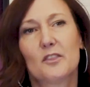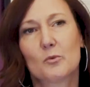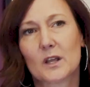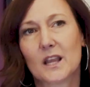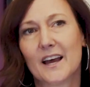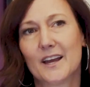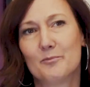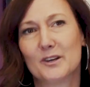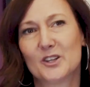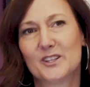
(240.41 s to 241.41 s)
the
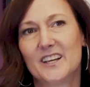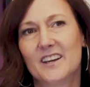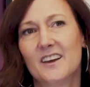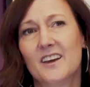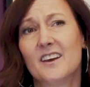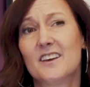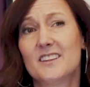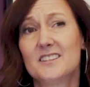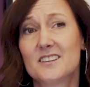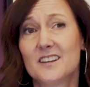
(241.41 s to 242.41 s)
reliability
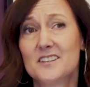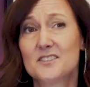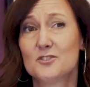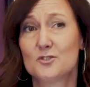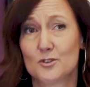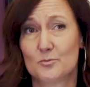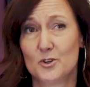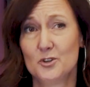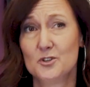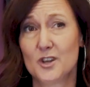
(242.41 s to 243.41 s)
that today's
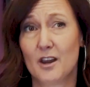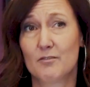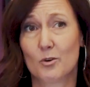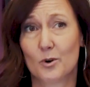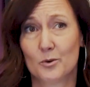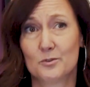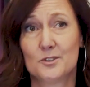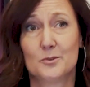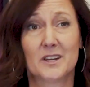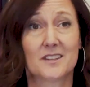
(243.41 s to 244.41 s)
consumers have grown
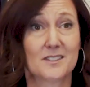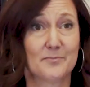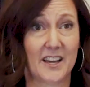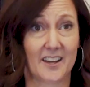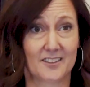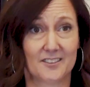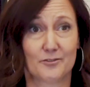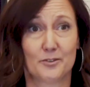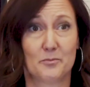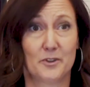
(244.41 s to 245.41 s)
to expect
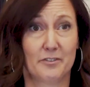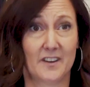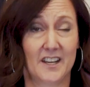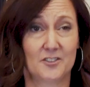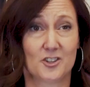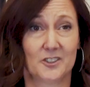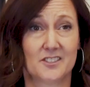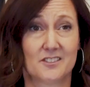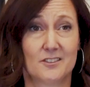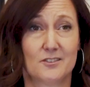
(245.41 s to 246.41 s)
from the financial
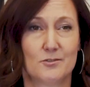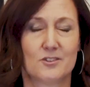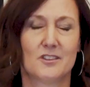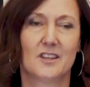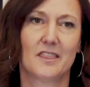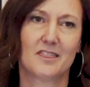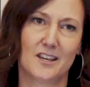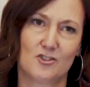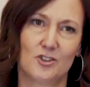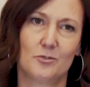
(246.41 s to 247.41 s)
institution that they
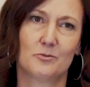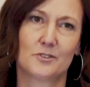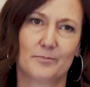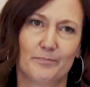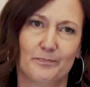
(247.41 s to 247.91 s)
choose.